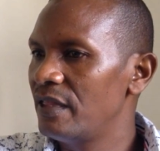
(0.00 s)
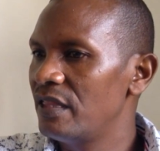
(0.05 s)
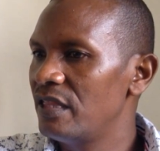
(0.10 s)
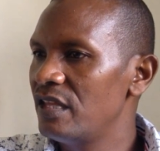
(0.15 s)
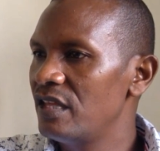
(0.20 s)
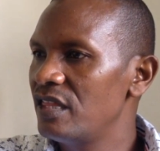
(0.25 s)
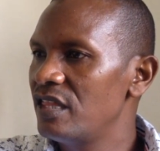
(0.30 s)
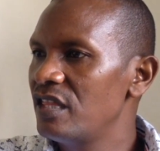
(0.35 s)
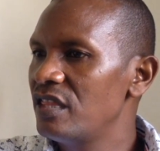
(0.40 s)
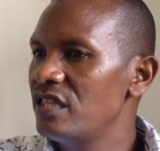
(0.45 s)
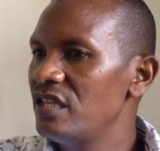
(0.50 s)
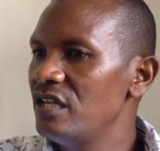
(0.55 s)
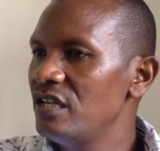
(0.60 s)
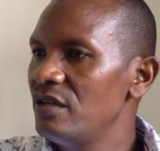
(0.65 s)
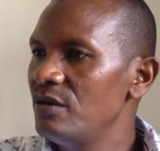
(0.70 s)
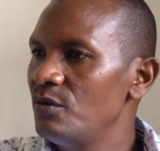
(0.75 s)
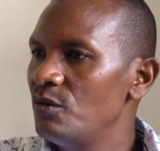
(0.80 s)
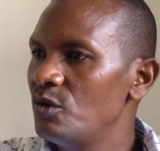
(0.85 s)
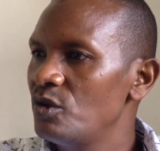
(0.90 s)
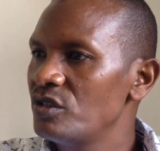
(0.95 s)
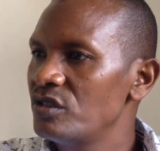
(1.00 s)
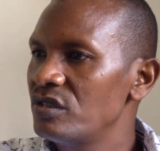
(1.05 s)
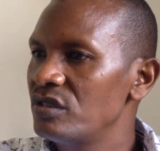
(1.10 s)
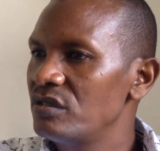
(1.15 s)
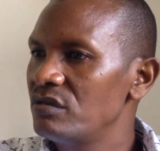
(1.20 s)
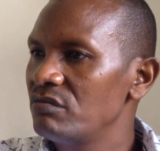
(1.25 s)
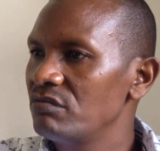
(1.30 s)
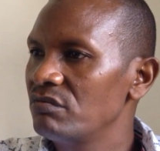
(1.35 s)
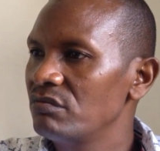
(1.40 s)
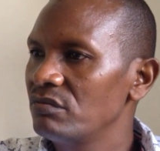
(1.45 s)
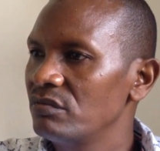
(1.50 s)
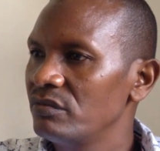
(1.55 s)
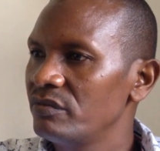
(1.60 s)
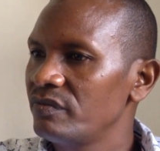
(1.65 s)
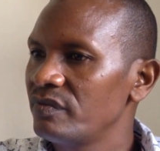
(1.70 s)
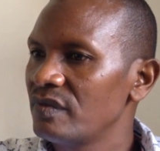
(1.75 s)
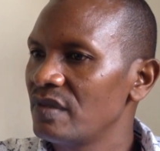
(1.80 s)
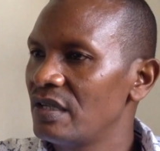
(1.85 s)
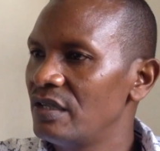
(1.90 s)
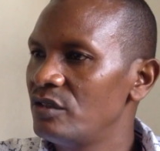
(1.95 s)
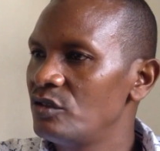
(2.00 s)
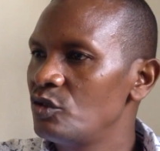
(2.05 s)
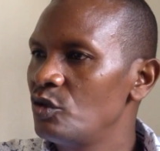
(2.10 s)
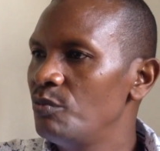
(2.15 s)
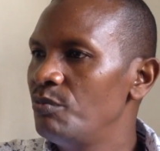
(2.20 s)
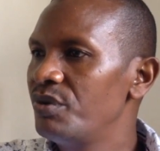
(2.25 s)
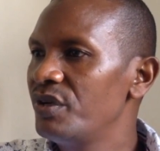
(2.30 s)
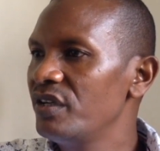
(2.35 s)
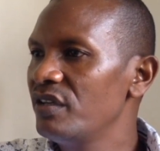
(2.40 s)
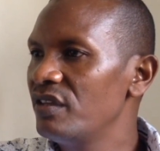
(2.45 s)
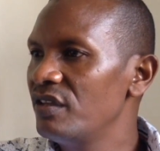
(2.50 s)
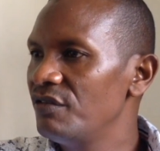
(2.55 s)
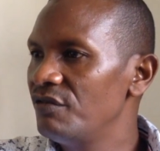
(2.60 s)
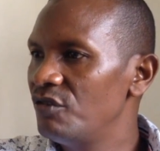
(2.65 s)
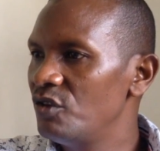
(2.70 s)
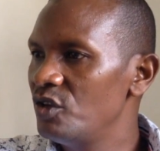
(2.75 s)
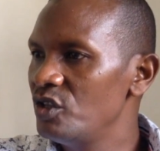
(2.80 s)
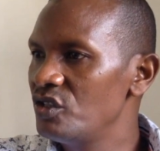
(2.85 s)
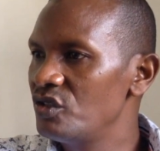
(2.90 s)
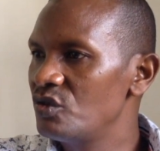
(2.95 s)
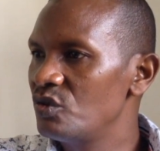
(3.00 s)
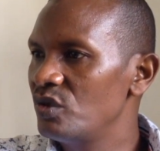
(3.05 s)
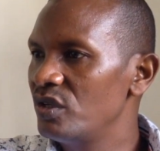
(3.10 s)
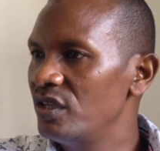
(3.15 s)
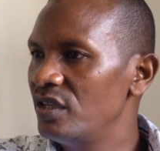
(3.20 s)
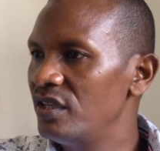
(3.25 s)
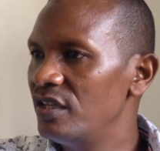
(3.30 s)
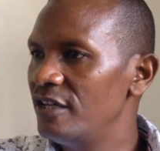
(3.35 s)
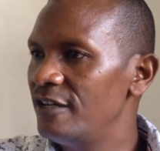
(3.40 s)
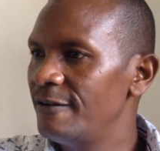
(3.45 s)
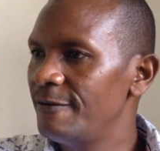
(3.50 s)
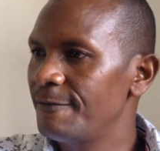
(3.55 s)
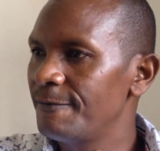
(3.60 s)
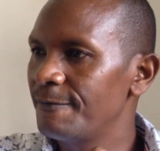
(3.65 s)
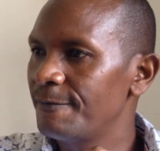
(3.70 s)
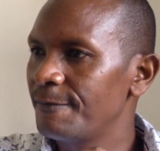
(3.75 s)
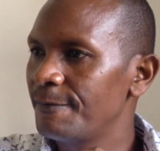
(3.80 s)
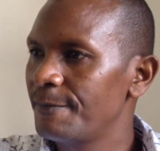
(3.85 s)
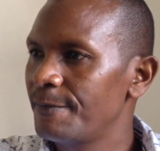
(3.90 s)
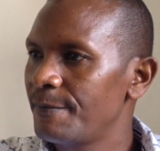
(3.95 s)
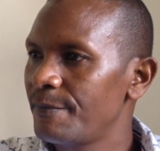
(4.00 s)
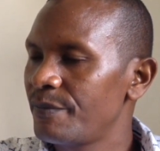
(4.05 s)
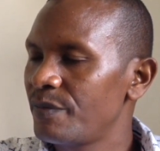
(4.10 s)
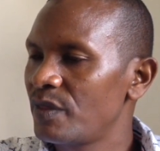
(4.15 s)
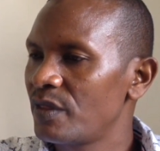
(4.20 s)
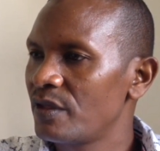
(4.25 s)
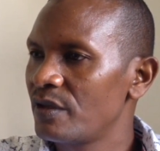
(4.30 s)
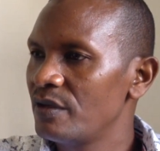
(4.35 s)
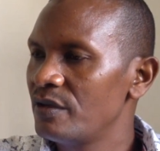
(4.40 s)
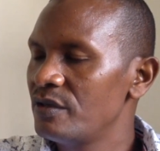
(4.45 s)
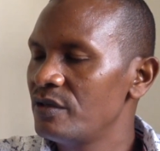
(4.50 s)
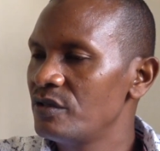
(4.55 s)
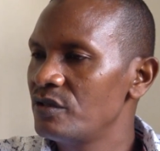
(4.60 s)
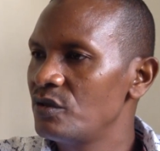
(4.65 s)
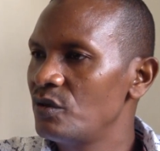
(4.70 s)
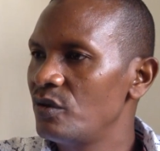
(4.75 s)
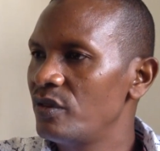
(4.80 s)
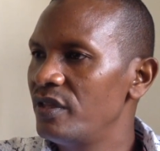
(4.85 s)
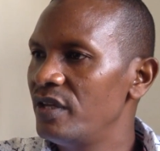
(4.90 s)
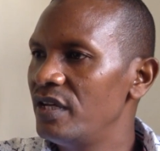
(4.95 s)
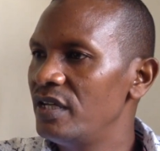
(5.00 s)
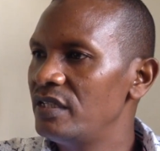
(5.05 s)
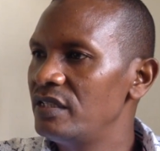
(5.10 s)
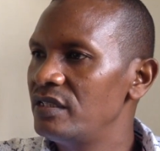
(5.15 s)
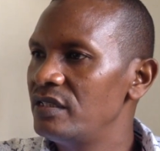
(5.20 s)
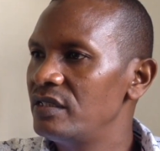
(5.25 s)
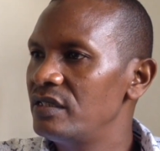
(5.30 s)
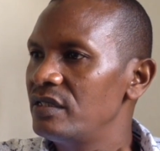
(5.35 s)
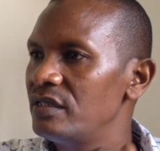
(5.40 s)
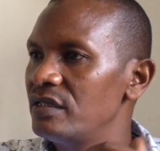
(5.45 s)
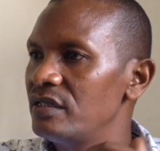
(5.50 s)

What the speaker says: The other thing was to bring the voice together so that